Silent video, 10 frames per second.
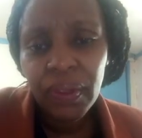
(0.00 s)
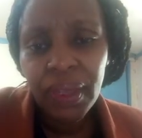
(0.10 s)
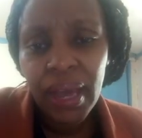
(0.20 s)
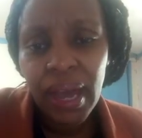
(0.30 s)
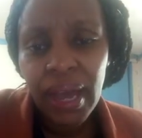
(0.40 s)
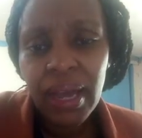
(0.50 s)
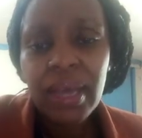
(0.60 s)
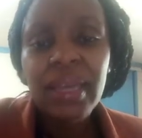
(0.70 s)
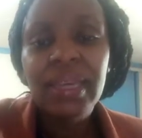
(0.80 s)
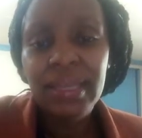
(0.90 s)
Yeah,
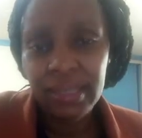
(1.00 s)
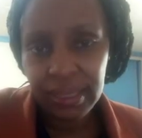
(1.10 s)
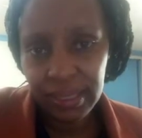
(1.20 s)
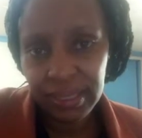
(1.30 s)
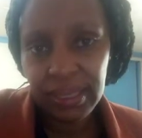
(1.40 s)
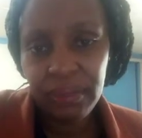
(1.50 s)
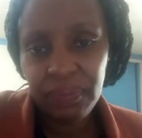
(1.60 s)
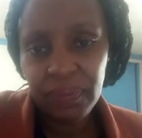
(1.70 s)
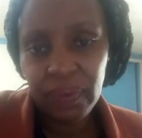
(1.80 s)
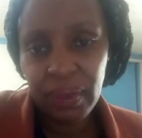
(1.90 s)
etc.
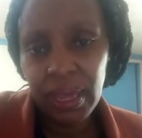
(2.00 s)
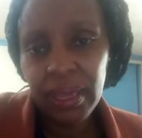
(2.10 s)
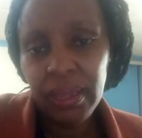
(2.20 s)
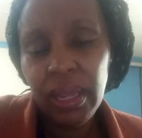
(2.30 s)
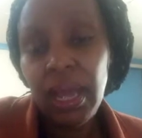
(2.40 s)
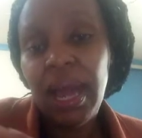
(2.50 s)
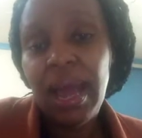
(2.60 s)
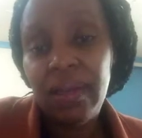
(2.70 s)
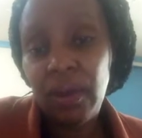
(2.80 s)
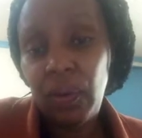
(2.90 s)
Okay.
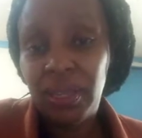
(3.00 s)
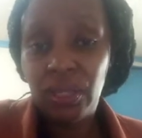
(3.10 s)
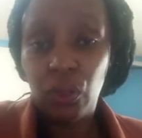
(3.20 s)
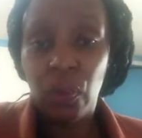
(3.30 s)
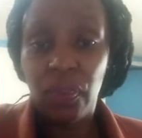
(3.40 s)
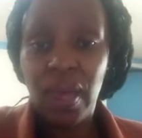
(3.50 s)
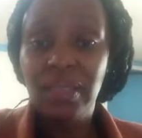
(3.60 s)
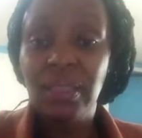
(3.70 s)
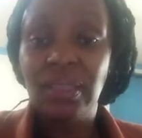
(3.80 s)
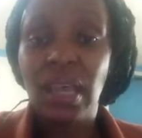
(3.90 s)
Otherwise, on
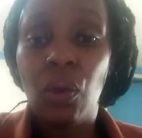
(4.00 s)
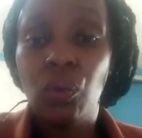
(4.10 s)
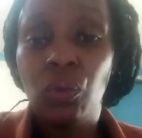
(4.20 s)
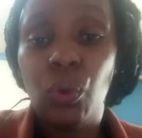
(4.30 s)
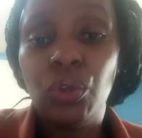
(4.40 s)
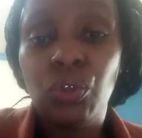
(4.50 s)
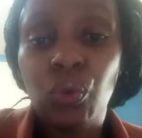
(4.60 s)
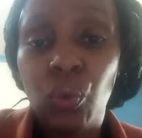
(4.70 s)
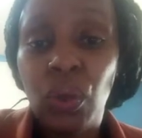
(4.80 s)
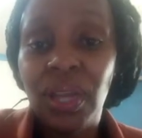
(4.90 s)
that, I would want
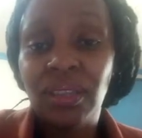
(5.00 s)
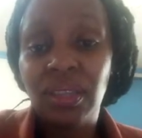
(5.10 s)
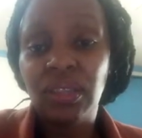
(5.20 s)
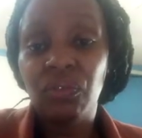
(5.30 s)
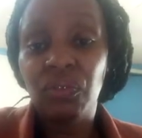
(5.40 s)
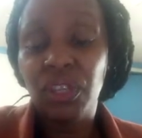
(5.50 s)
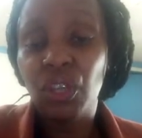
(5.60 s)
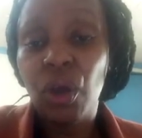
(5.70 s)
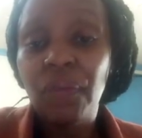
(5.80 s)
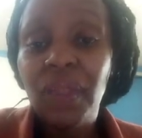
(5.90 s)
to end this
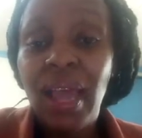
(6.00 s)
video,